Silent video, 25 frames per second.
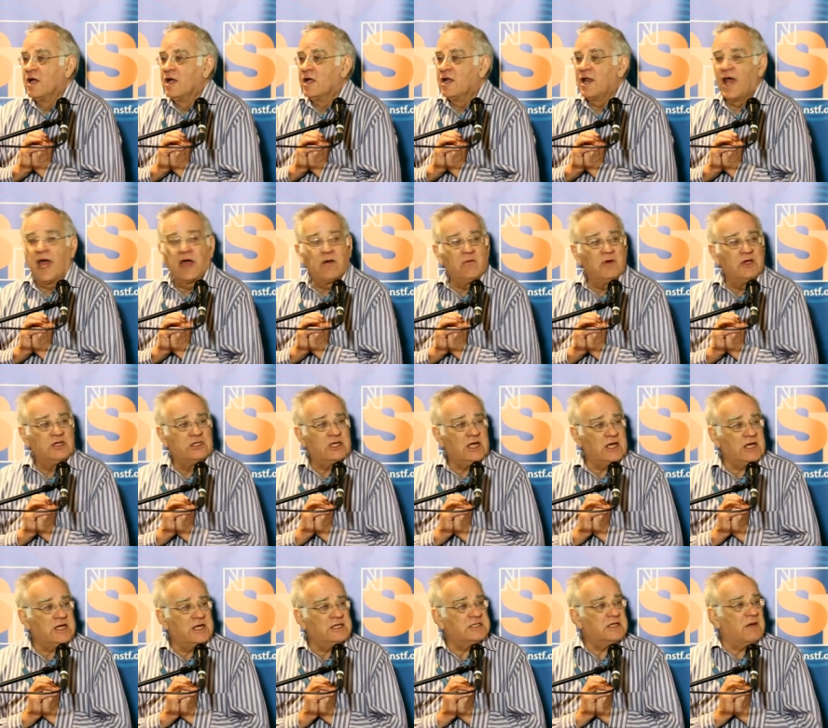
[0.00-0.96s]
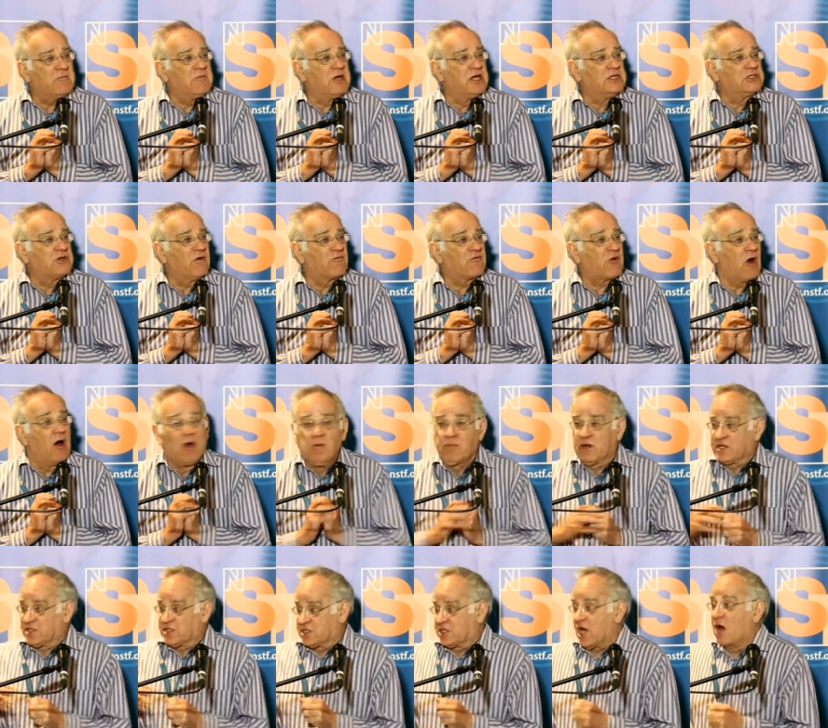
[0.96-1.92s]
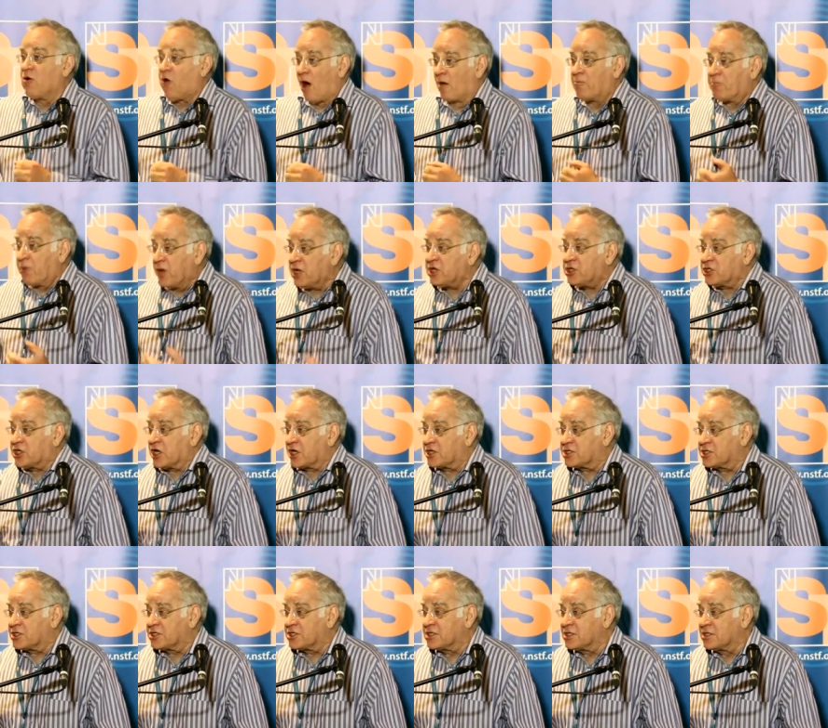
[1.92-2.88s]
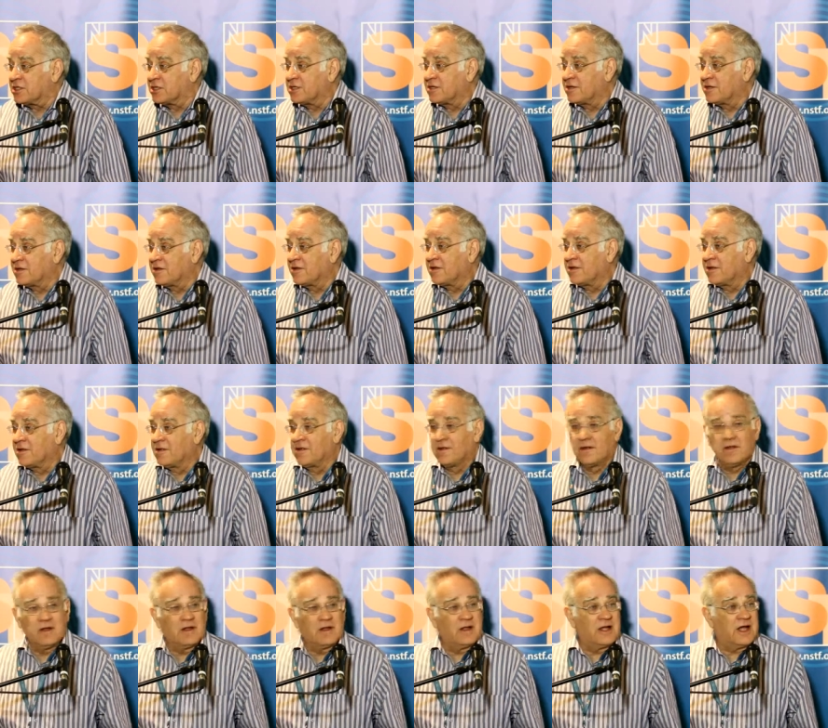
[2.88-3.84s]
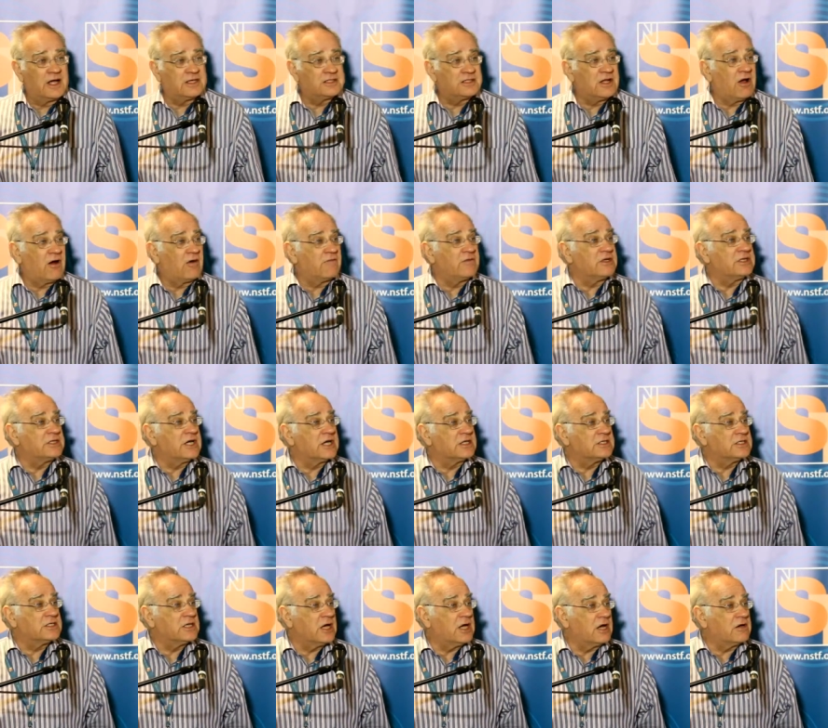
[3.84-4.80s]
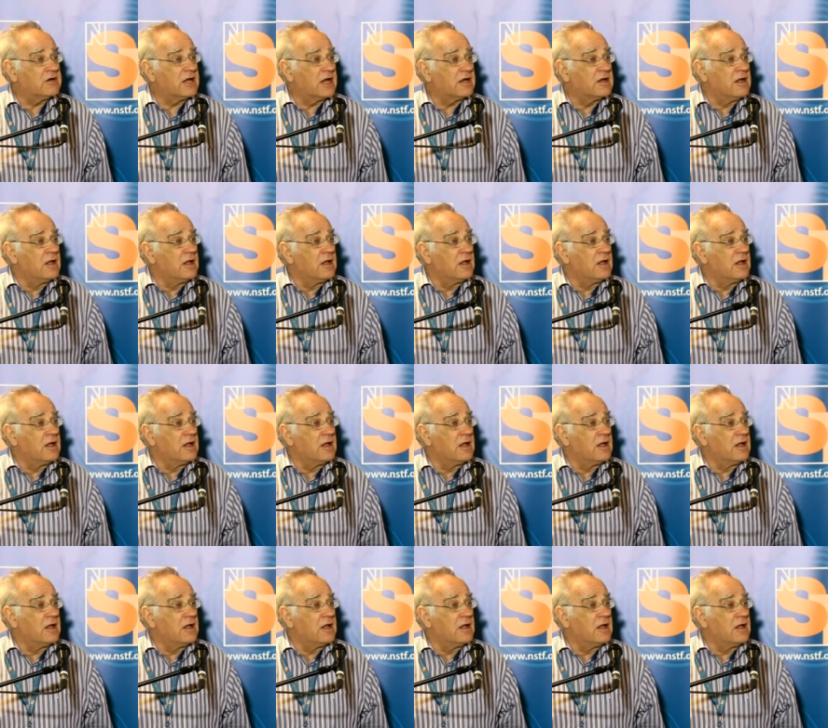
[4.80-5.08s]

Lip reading: Language is a means of, but so are pictures, as Darby just showed.